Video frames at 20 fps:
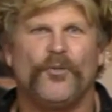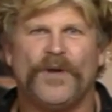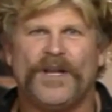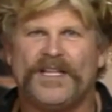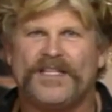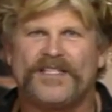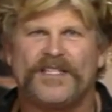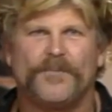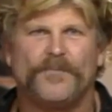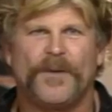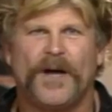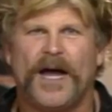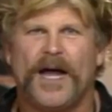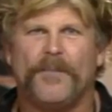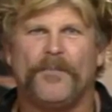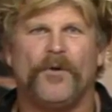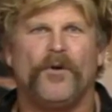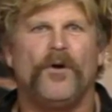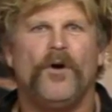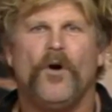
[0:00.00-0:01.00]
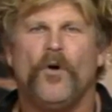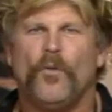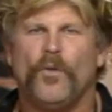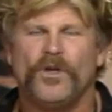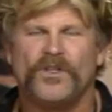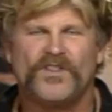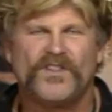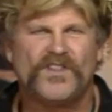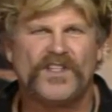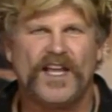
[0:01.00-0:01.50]
reads the Bible
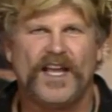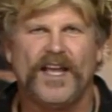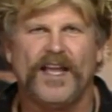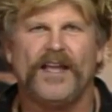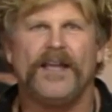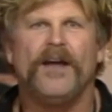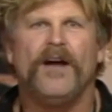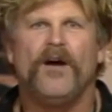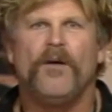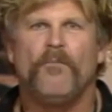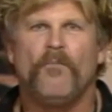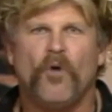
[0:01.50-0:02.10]
will say